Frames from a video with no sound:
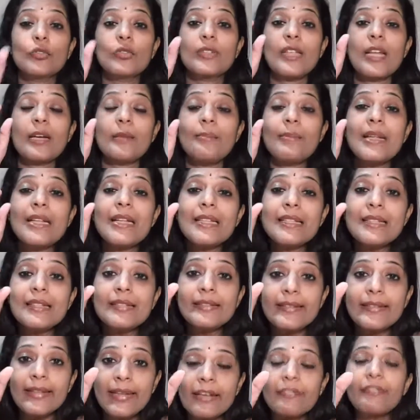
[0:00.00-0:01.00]
So that means
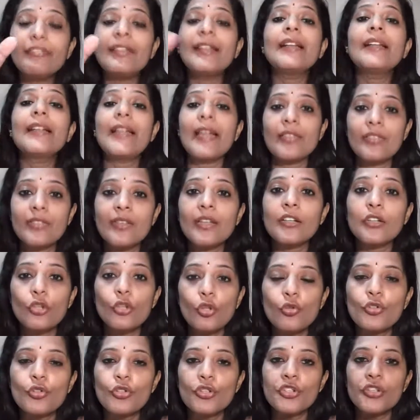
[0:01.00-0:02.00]
they will get their
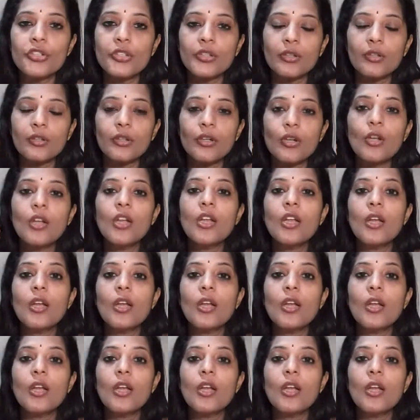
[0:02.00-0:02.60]
nutrition.